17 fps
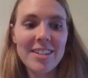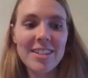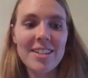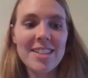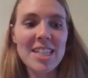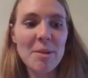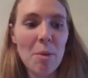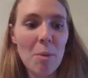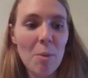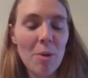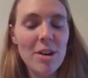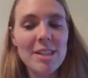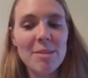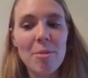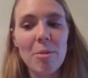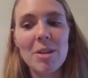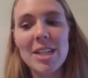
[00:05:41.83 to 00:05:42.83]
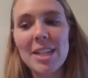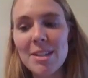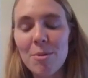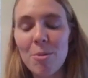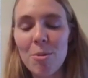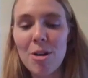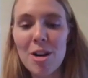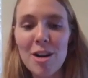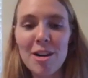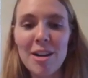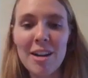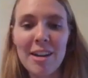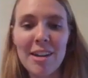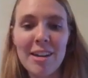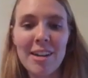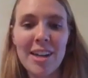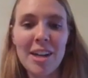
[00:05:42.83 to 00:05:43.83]
see what works and what doesn't work,
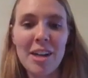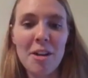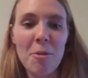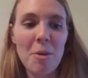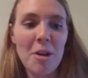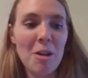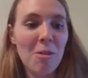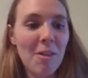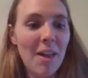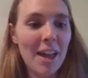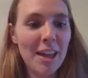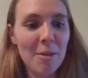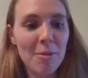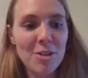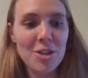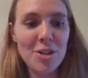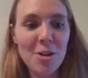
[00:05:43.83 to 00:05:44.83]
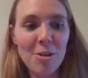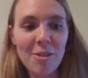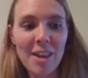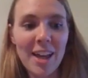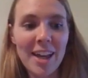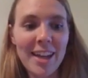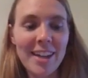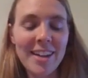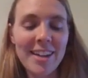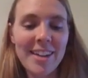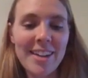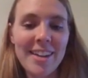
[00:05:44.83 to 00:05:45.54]
what you like and what you don't like.